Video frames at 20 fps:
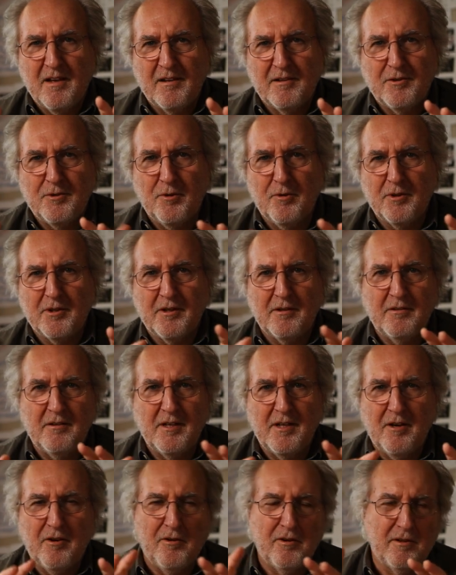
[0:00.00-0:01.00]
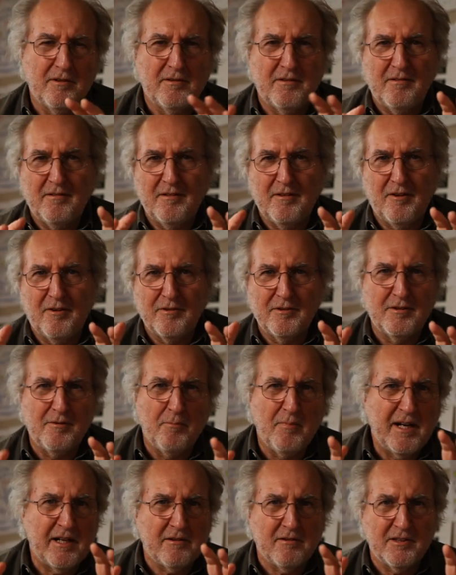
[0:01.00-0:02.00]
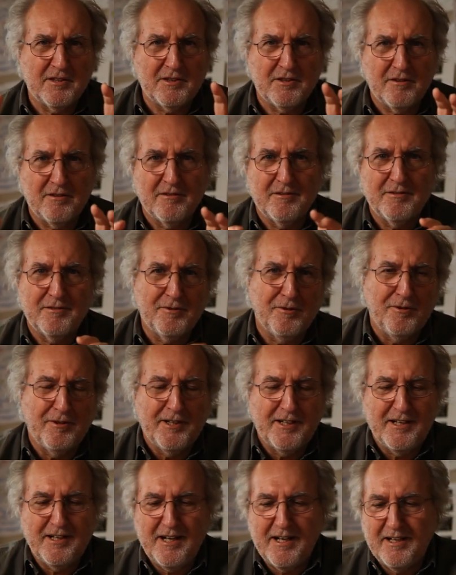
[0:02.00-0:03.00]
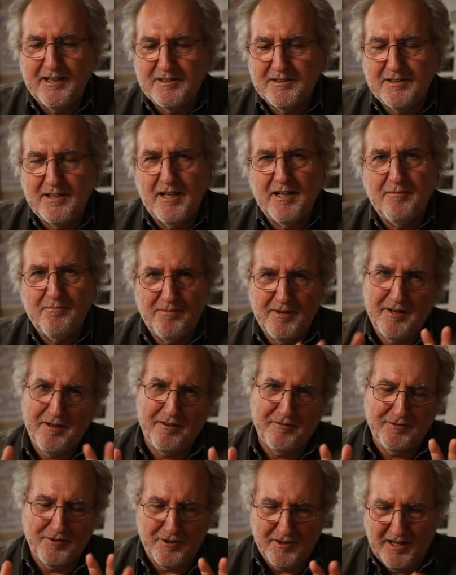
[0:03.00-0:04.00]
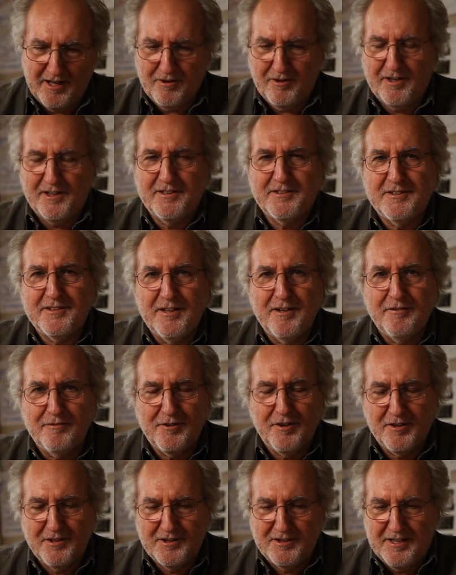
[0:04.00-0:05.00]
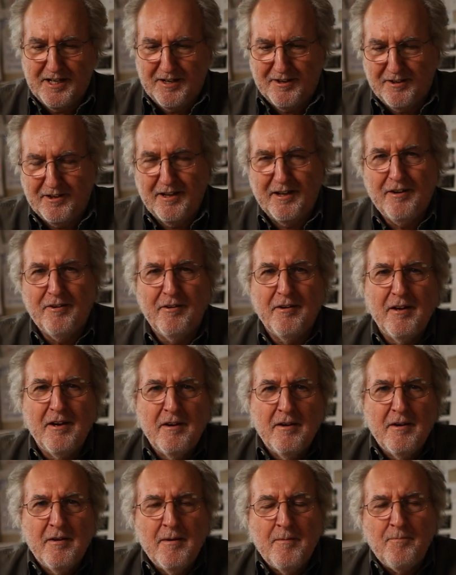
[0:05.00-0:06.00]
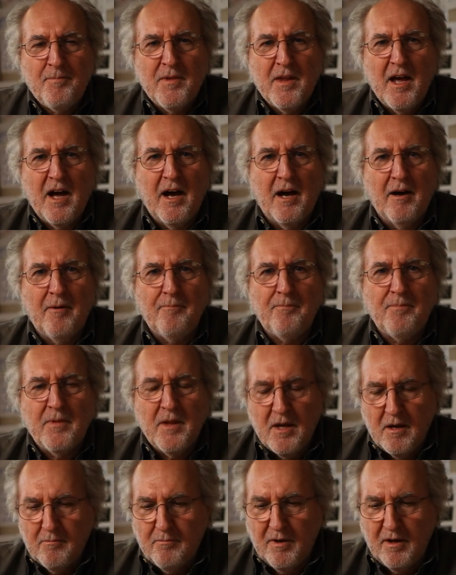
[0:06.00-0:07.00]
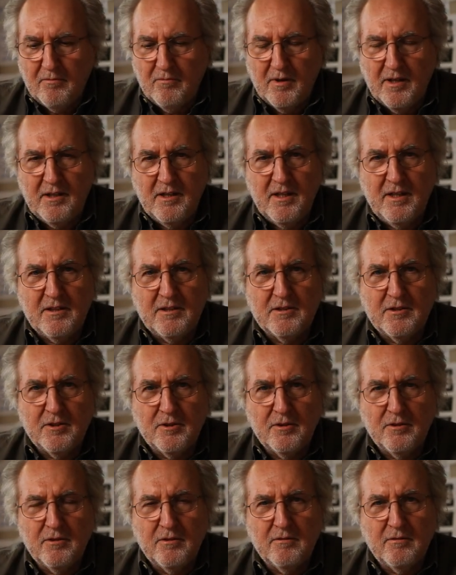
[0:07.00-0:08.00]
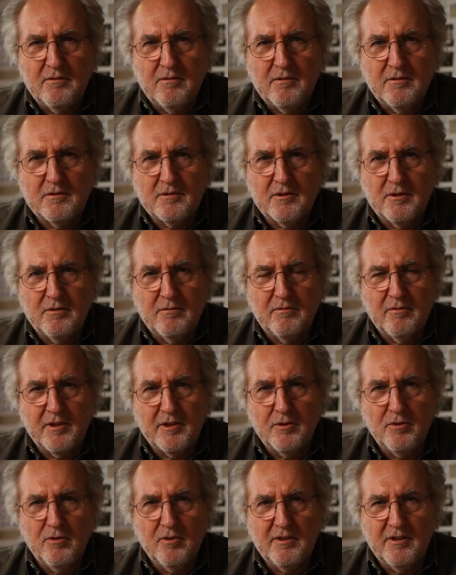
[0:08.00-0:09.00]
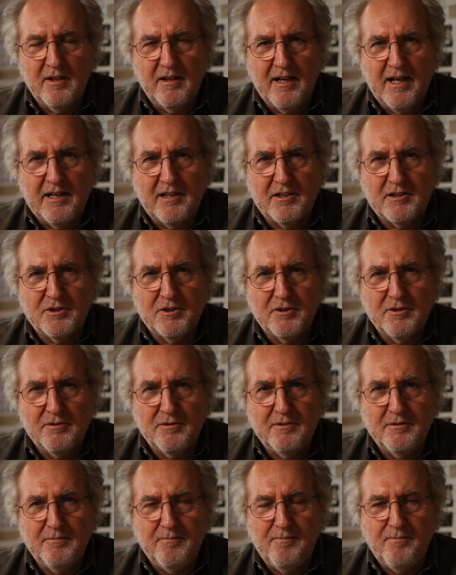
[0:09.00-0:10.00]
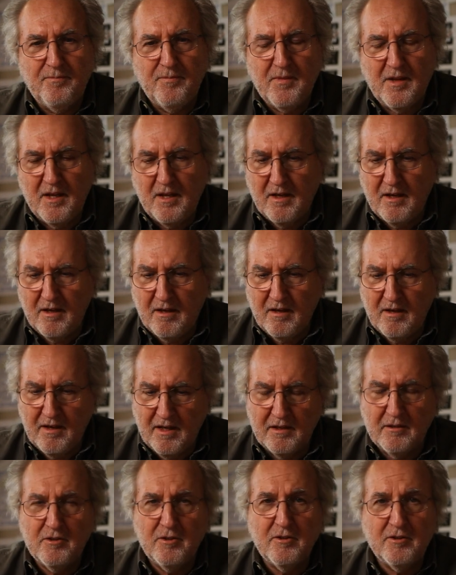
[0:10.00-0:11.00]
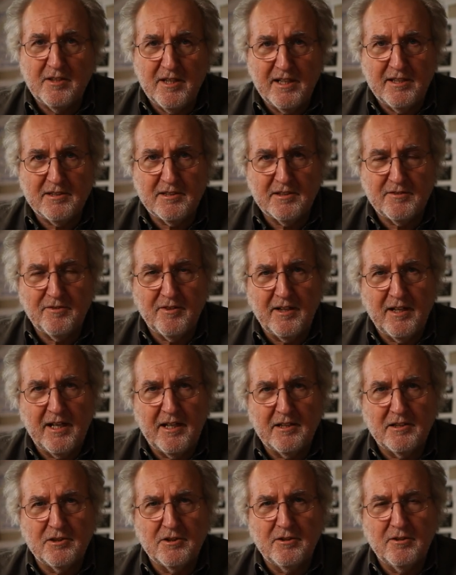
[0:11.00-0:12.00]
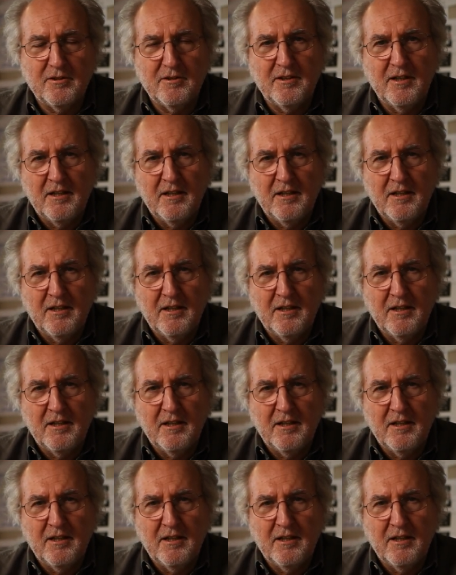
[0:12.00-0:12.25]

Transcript: caught in the old nomenclature and calling it ASA, but I've got ISO, I've got it down now. But we need to record the latitude and do tests for latitude